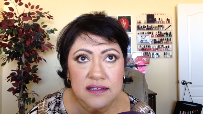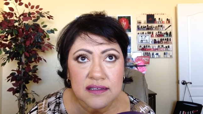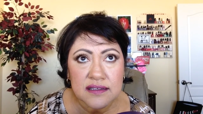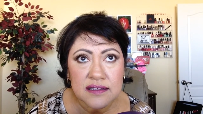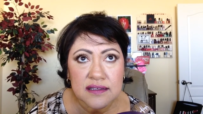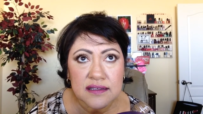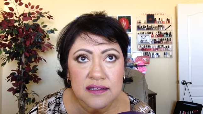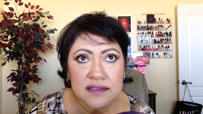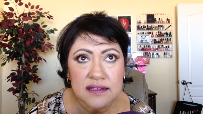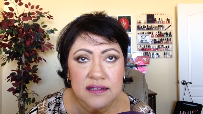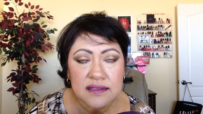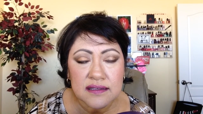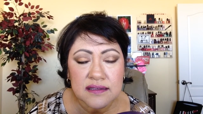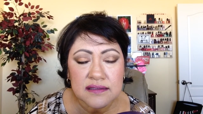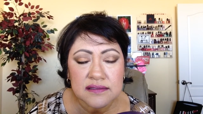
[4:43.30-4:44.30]

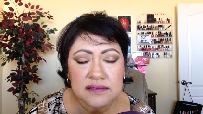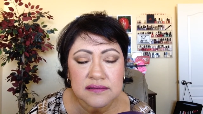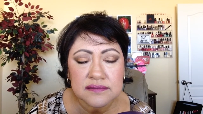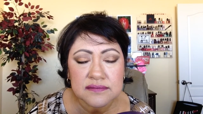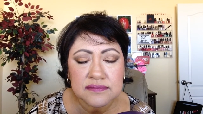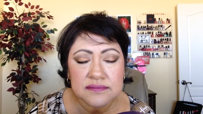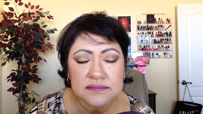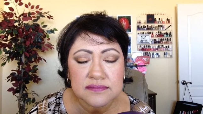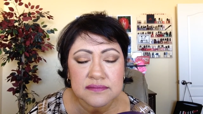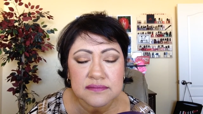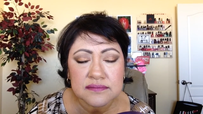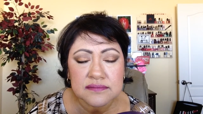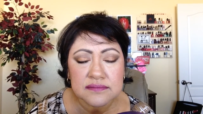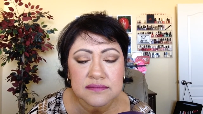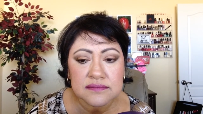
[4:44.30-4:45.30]

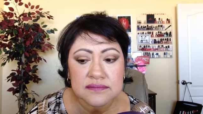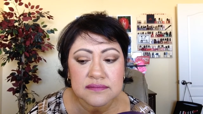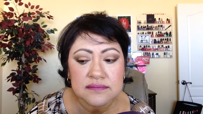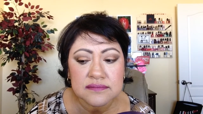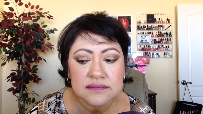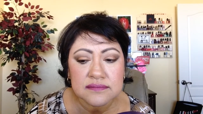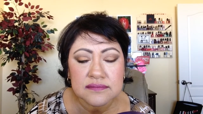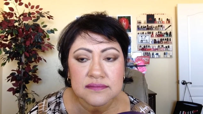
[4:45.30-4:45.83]
[no speech]